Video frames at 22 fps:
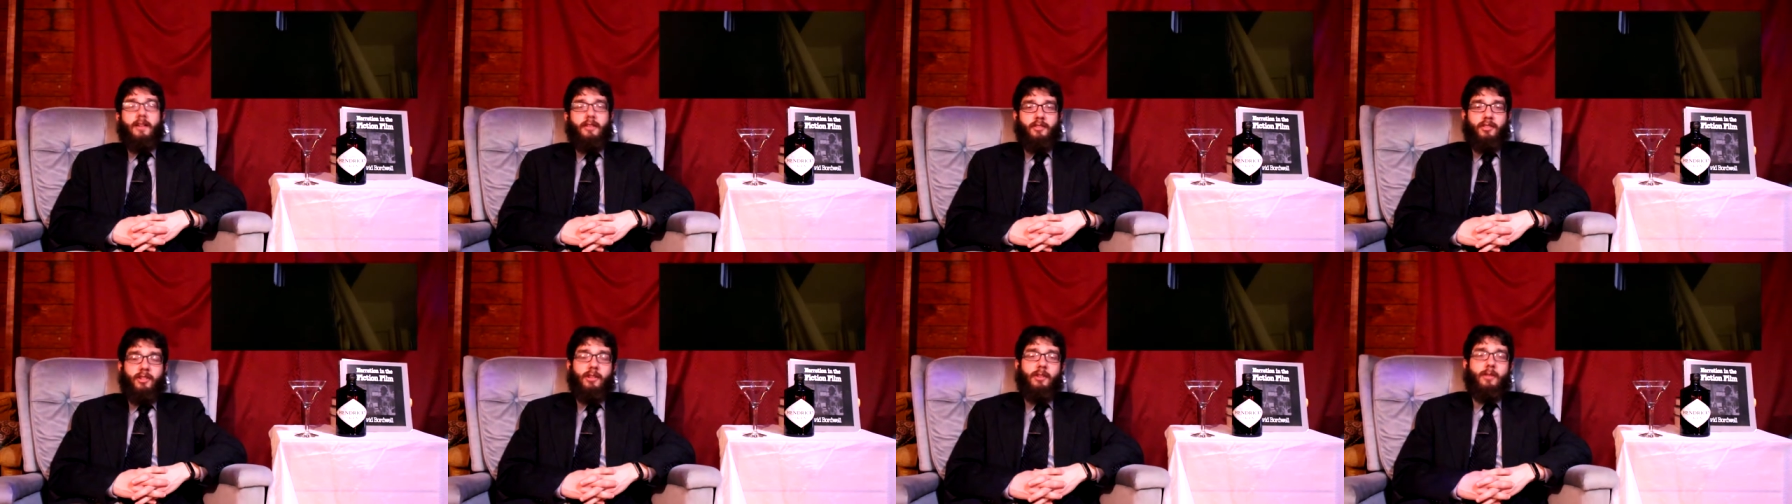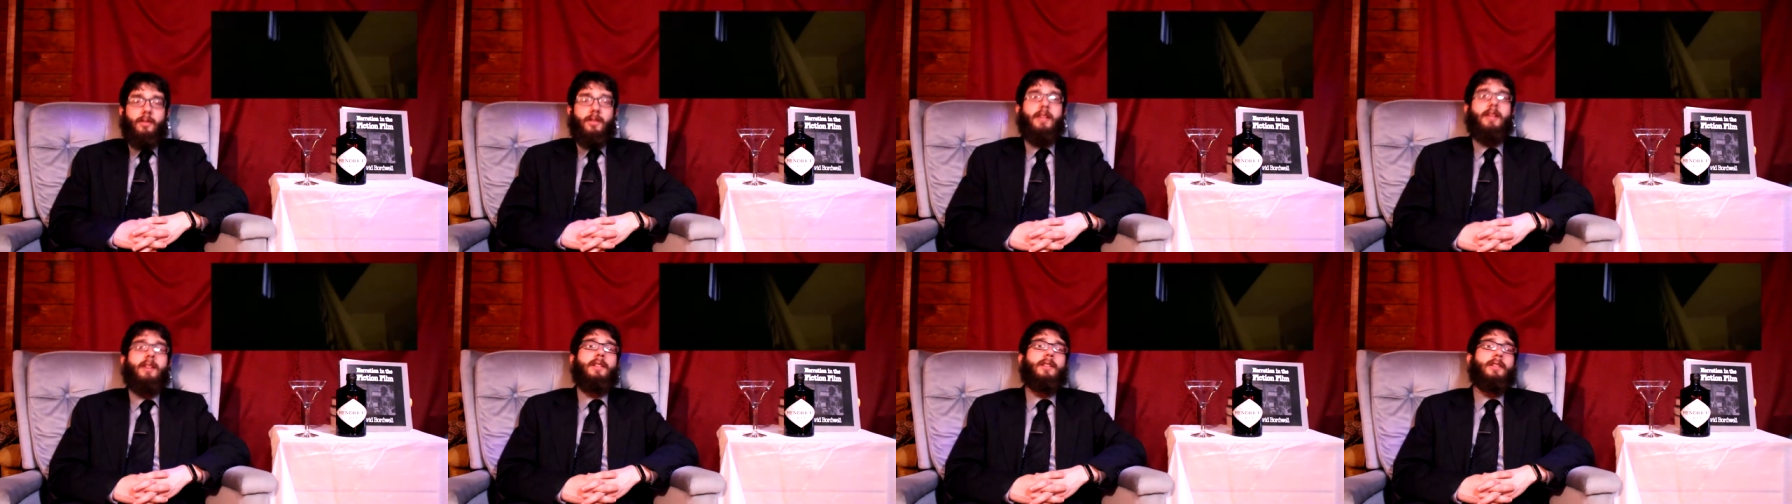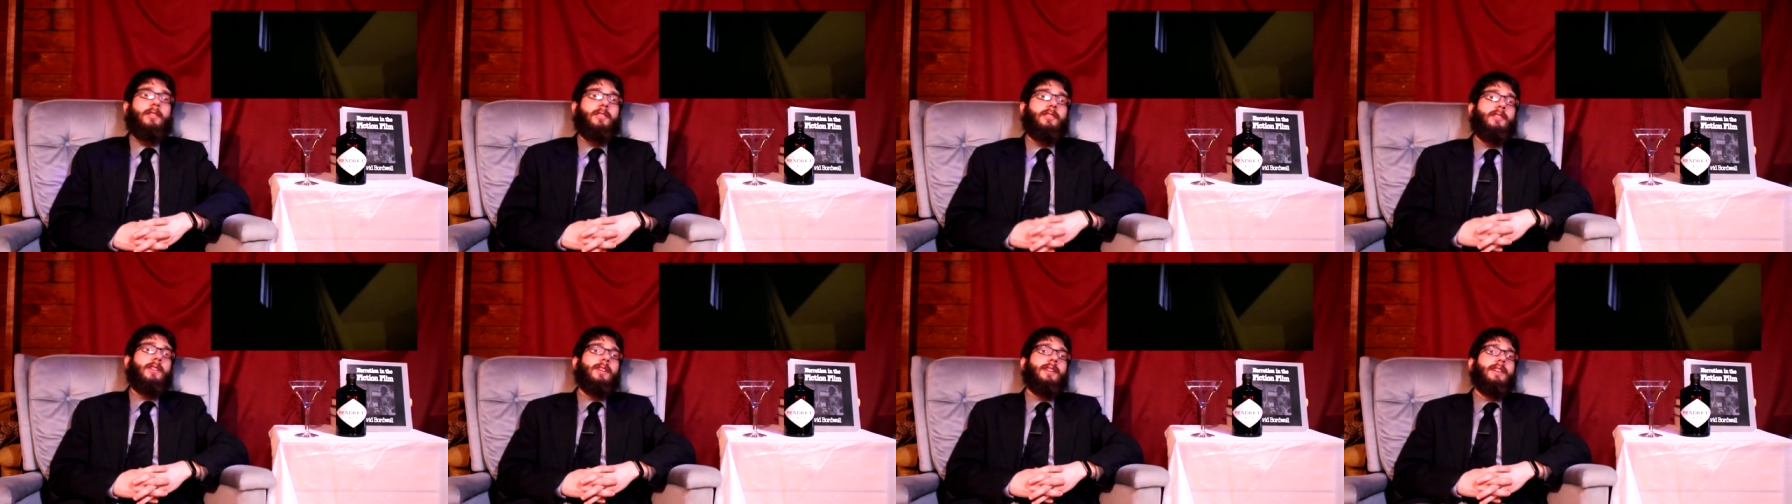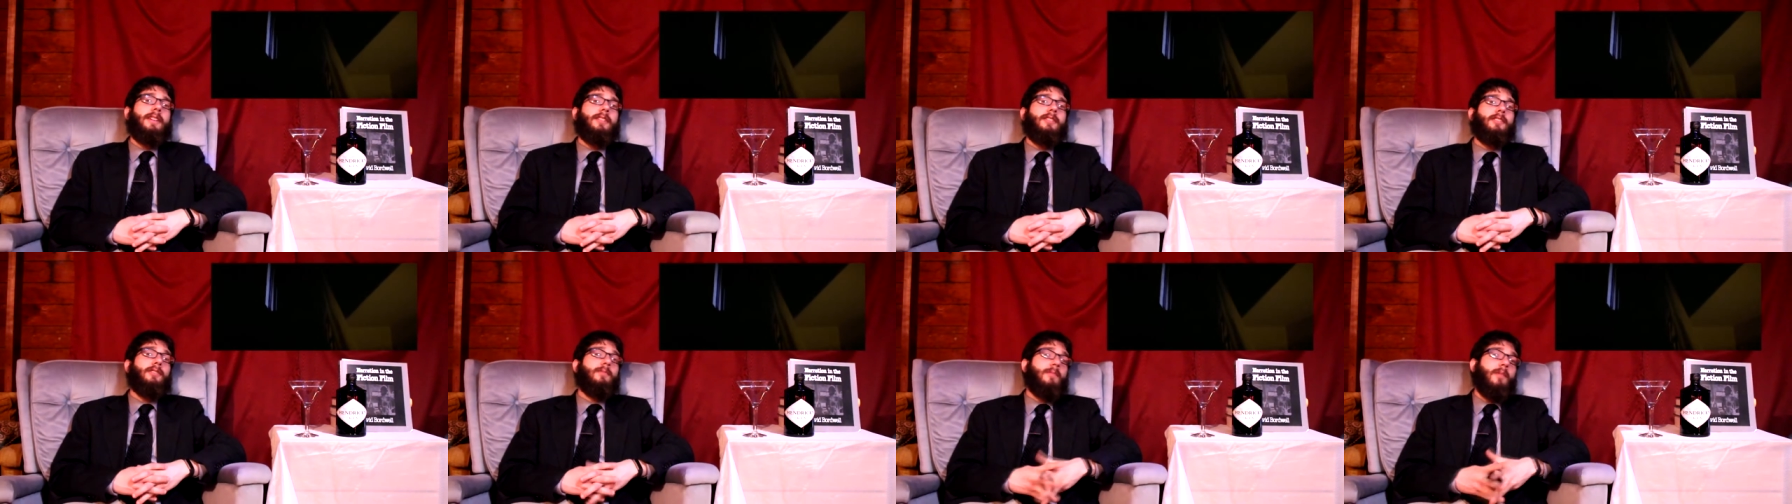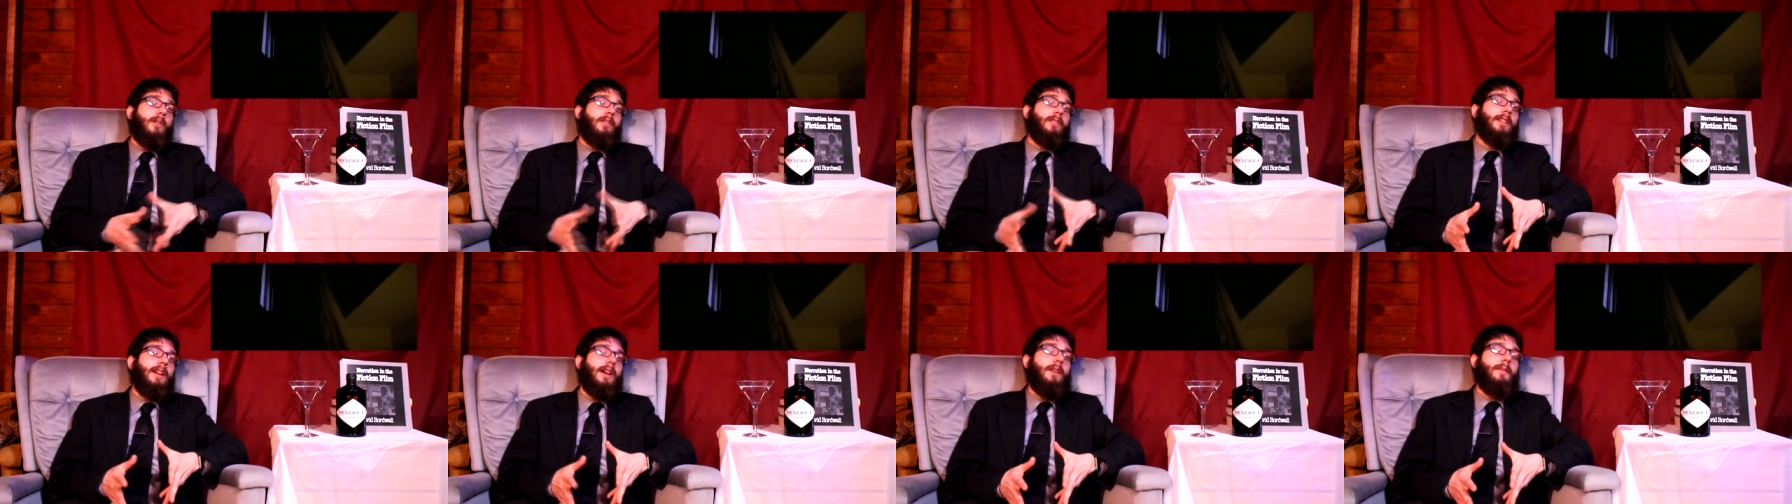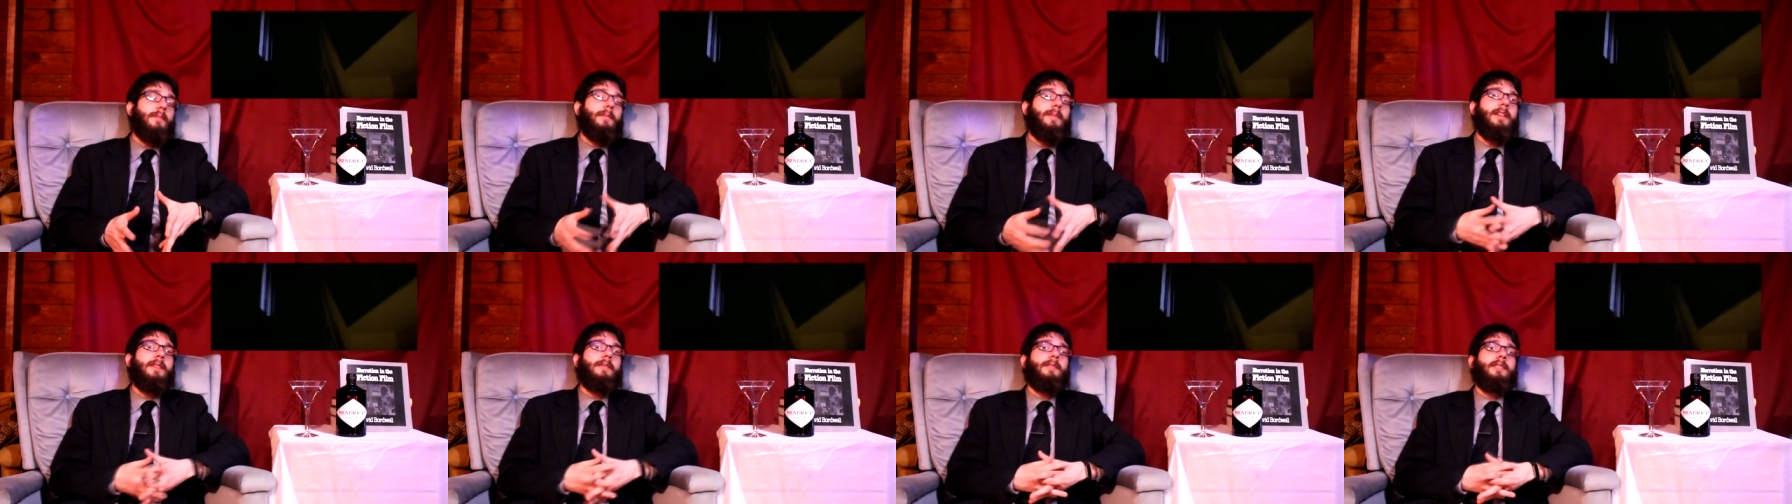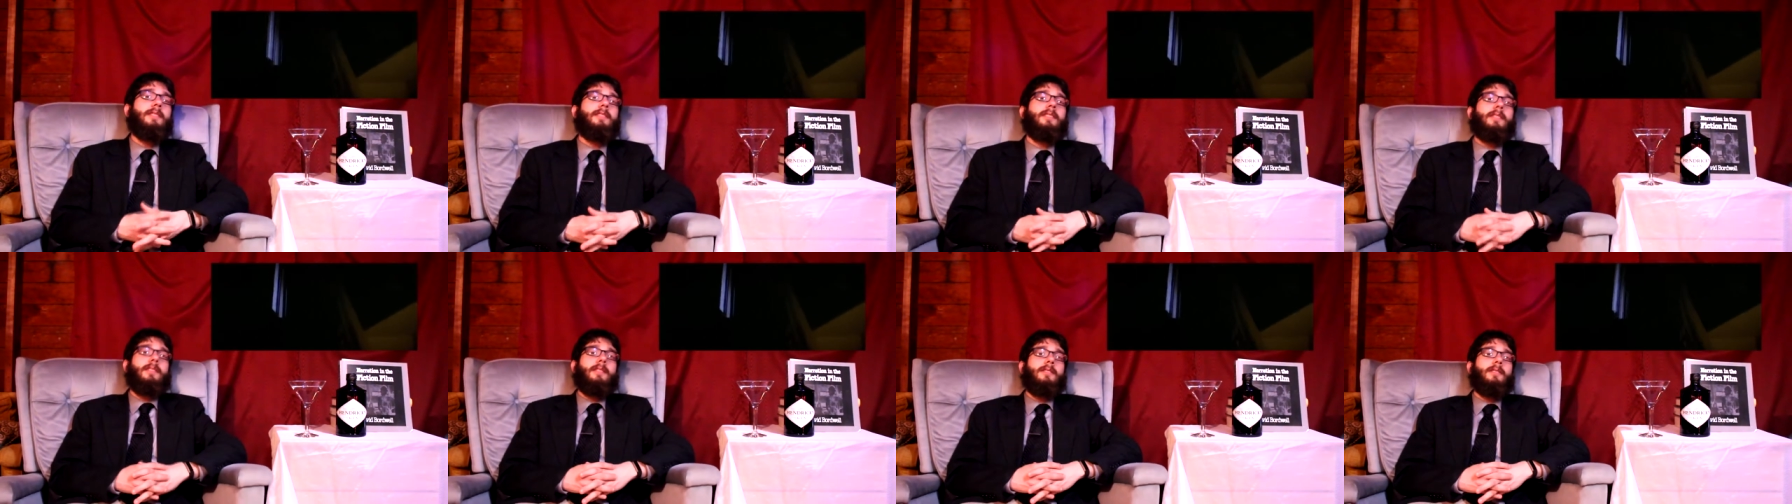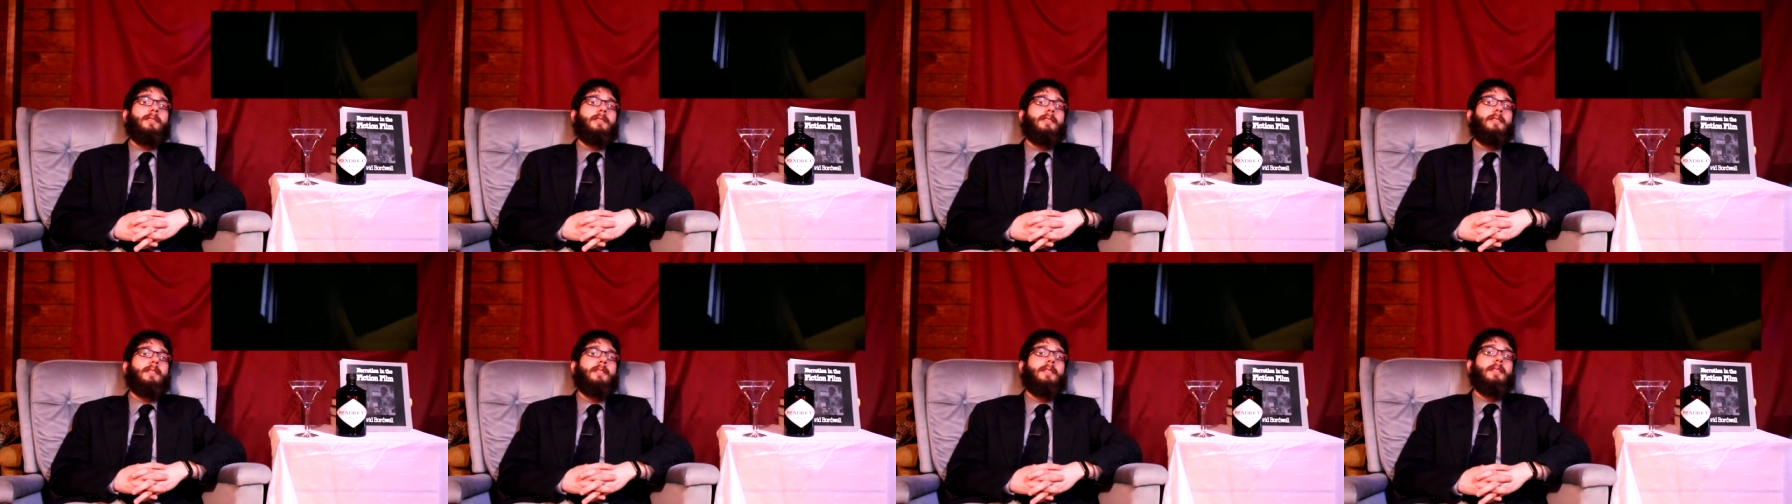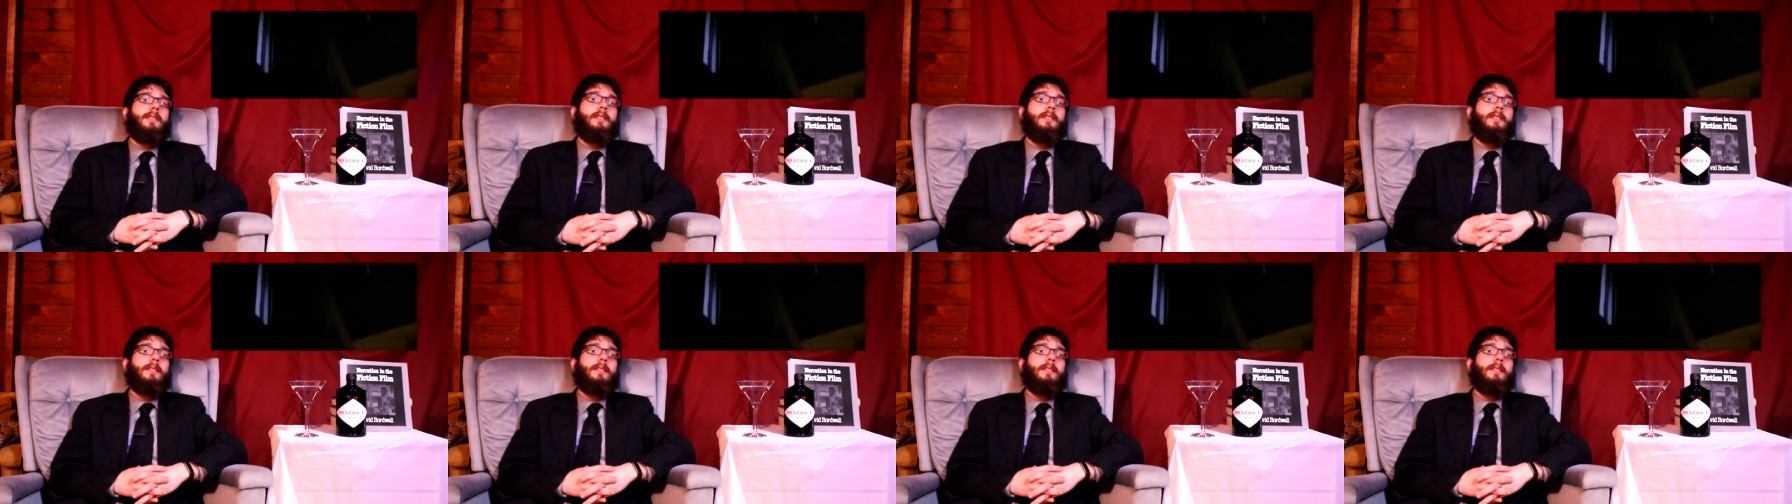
a serial killer stalking small-town babysitters.